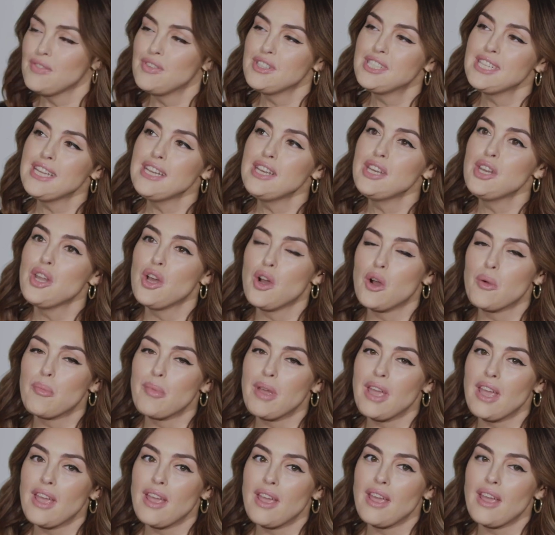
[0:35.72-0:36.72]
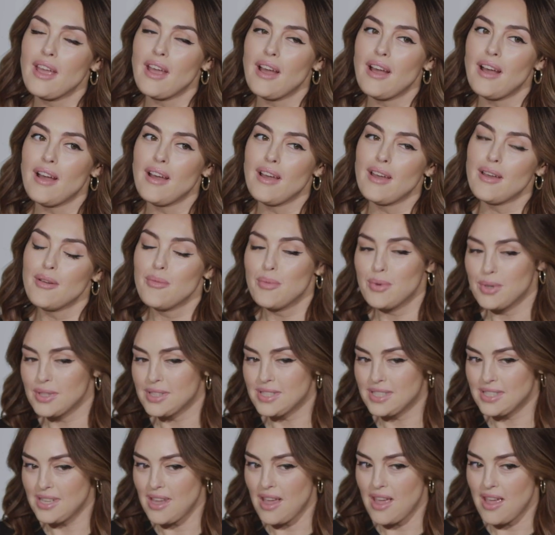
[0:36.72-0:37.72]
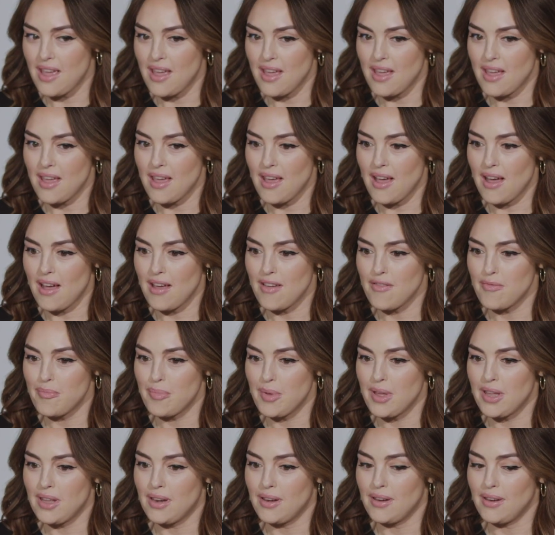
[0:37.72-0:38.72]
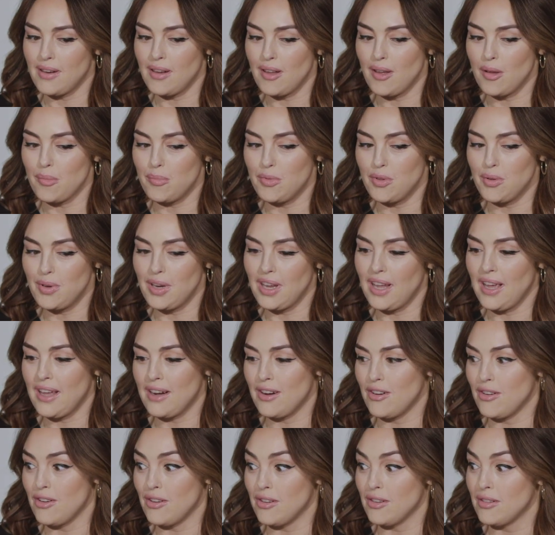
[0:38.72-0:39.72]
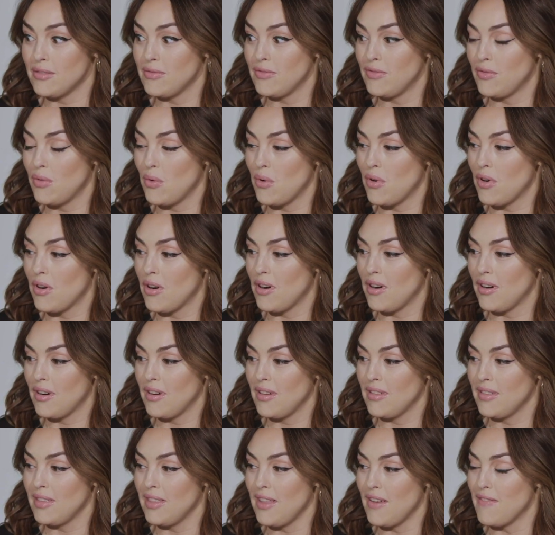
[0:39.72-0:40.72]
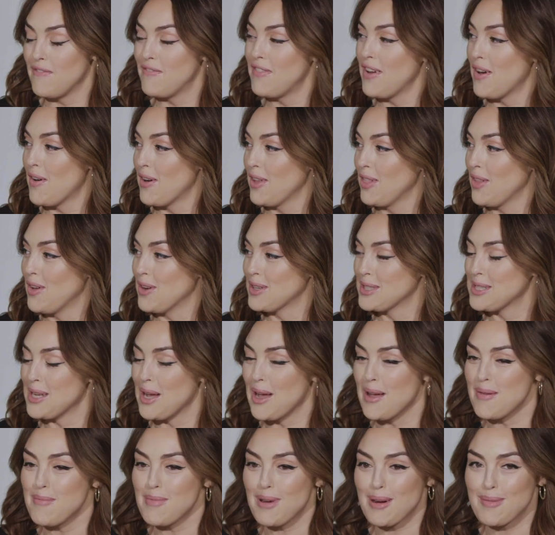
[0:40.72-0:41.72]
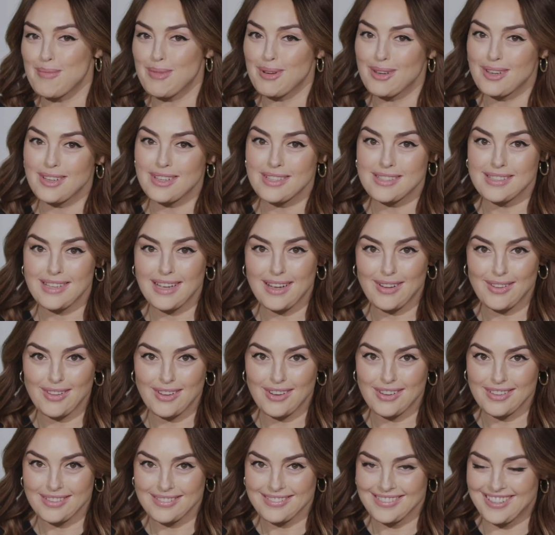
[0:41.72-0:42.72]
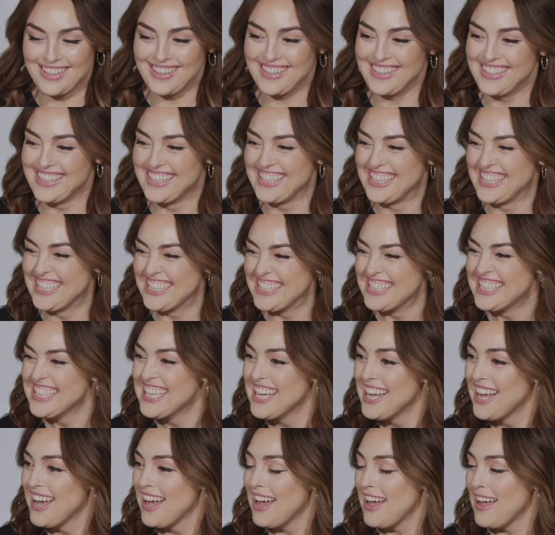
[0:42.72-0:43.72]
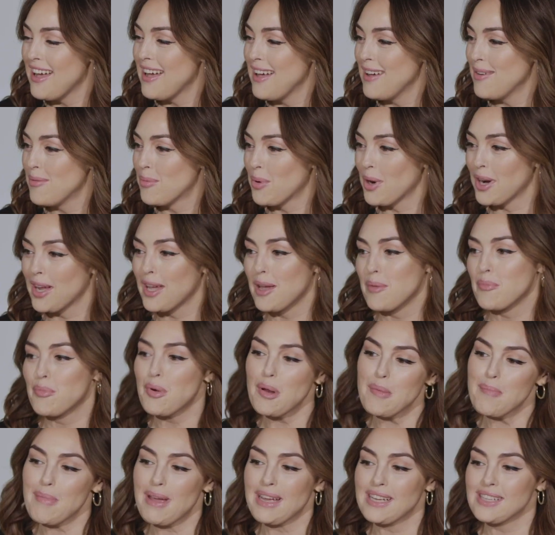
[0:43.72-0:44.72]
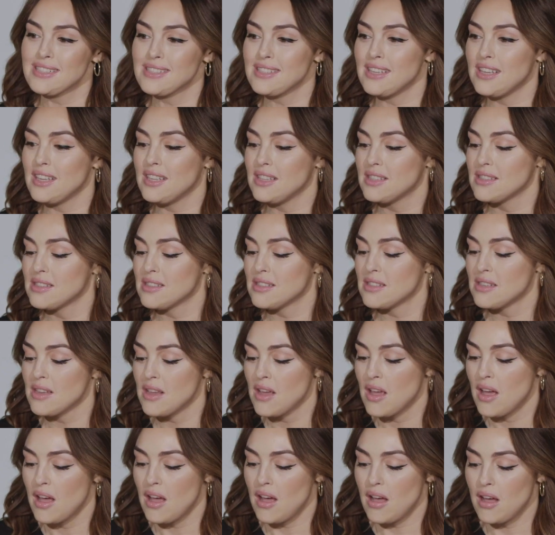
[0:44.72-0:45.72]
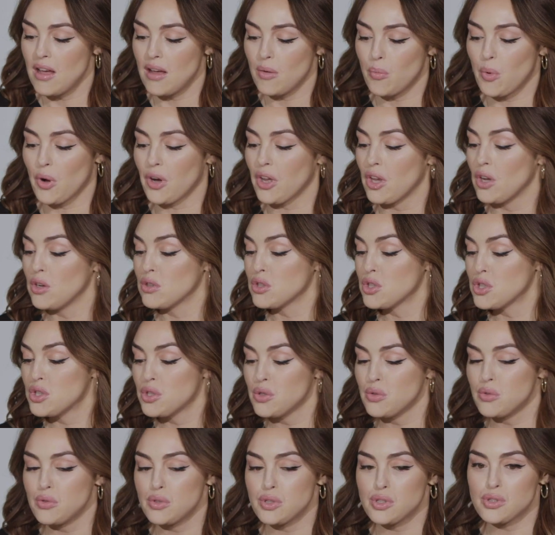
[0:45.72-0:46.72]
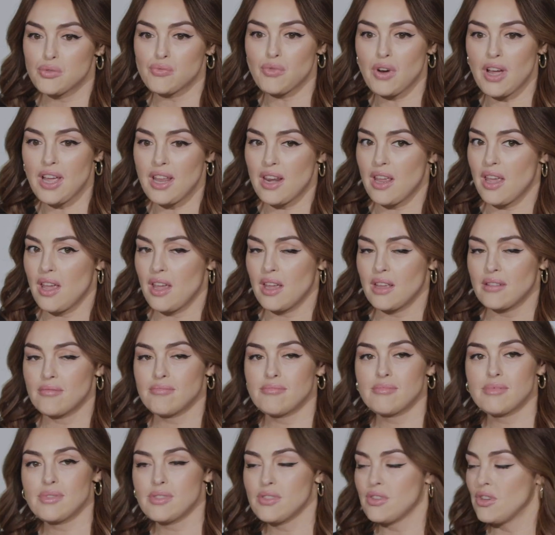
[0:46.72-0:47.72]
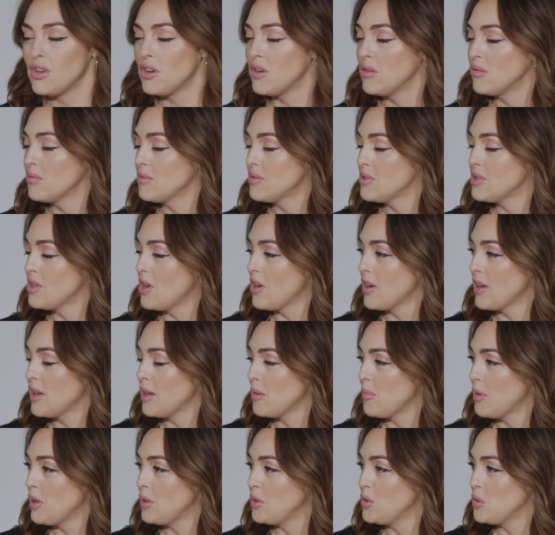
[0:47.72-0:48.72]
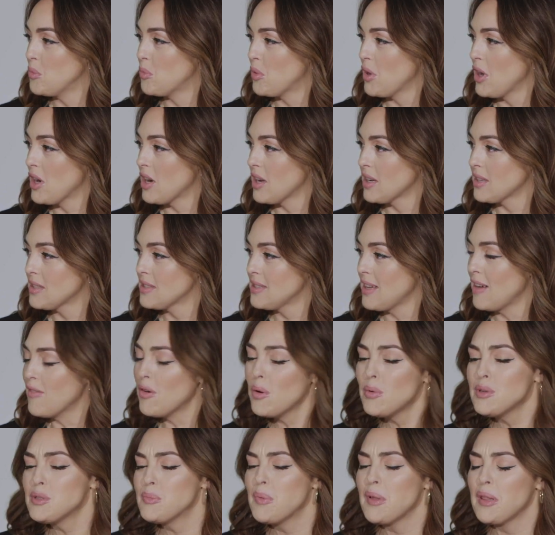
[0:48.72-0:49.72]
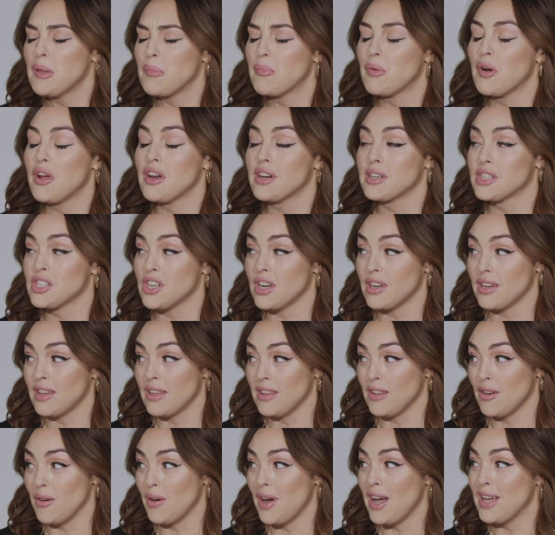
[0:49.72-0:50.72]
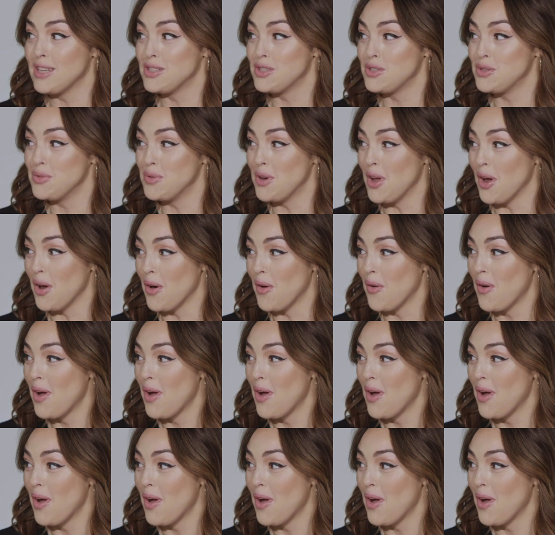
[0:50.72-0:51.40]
If you didn't know me, I would say I've been a beauty editor for a very long time, but I'm not going to say how long. working in print magazines, working on shoots, writing, you know, talking about new products. I've always been the product junkie, though, as you know.